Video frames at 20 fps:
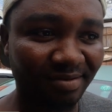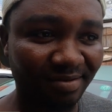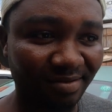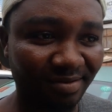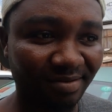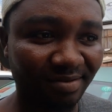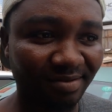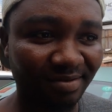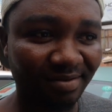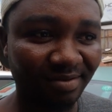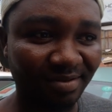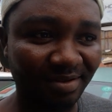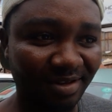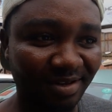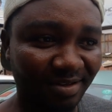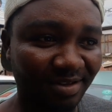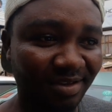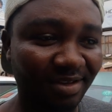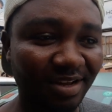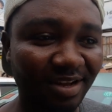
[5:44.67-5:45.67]
So
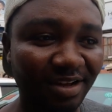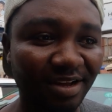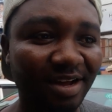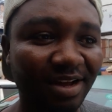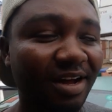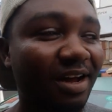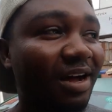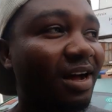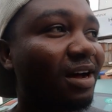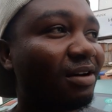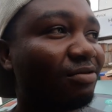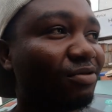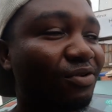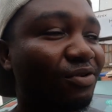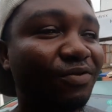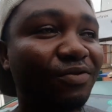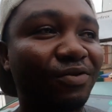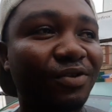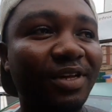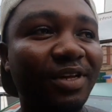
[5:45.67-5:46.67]
I think I'll
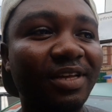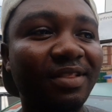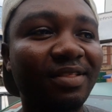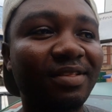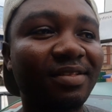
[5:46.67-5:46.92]
go for 8.